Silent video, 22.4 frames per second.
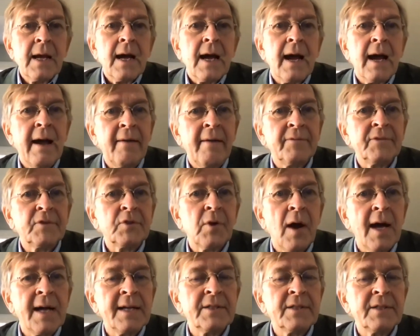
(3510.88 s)
have
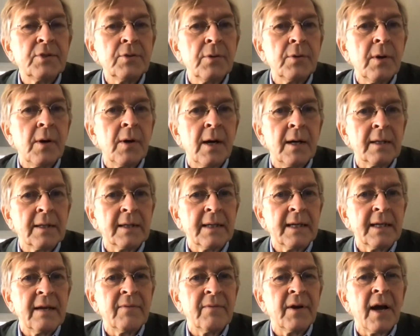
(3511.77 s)
tried to
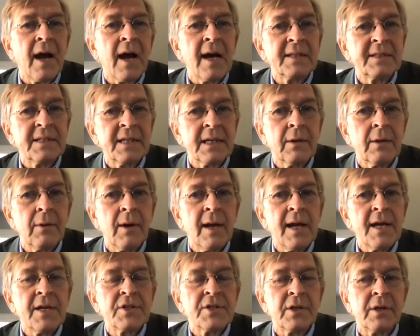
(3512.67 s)
give an
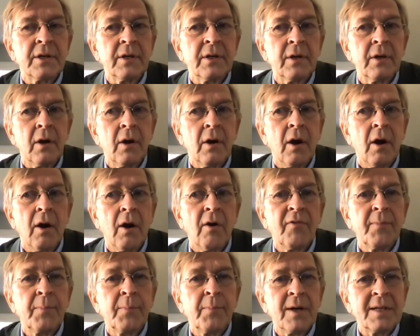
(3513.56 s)
articulation
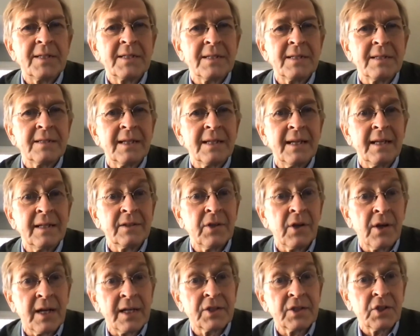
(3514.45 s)
of present
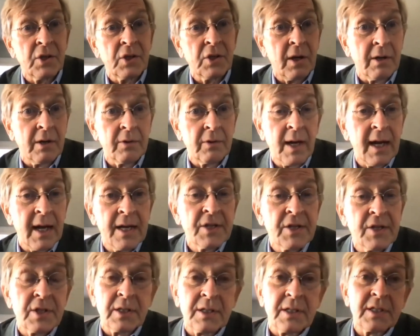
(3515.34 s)
international
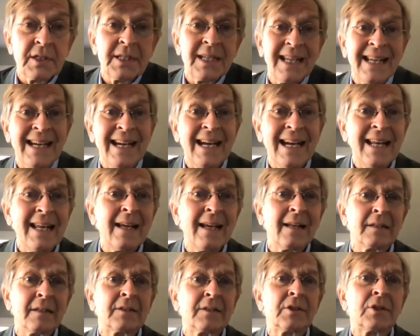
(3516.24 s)
relations in
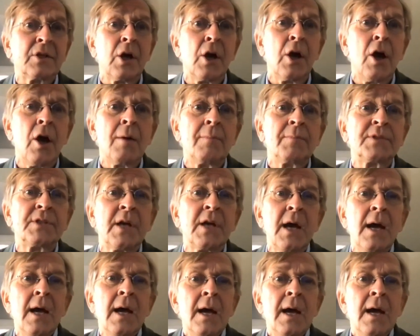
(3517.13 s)
legal terms